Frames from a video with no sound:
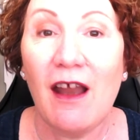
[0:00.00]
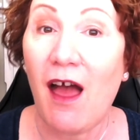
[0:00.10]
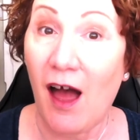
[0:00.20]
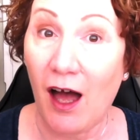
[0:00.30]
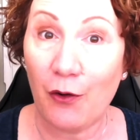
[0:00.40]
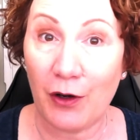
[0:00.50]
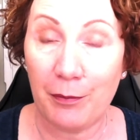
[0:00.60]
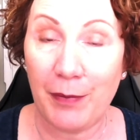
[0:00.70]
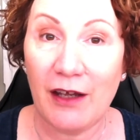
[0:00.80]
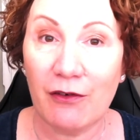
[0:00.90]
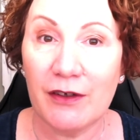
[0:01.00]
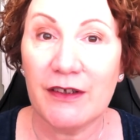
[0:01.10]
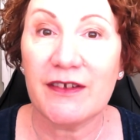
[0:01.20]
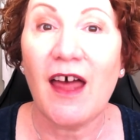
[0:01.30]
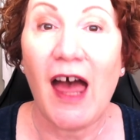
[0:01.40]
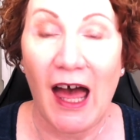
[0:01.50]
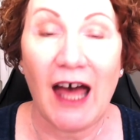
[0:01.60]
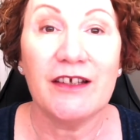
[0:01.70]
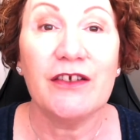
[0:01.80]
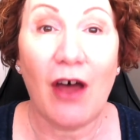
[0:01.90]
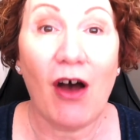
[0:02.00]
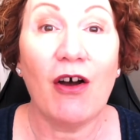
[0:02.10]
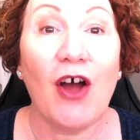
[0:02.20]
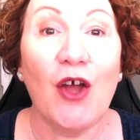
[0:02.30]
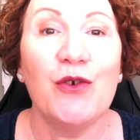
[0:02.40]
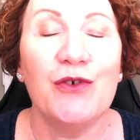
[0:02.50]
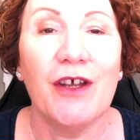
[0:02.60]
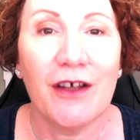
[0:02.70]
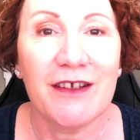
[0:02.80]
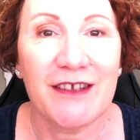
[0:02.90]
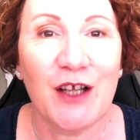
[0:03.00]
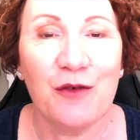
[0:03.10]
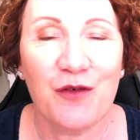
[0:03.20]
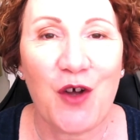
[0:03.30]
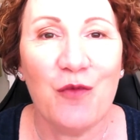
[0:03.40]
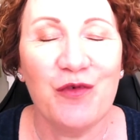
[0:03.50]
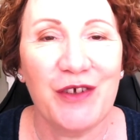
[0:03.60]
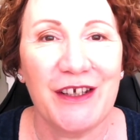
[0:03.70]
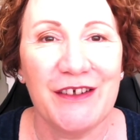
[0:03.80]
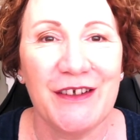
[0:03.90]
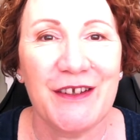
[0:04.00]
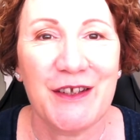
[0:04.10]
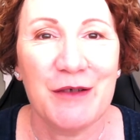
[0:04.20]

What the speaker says: our appearance and our own self-confidence.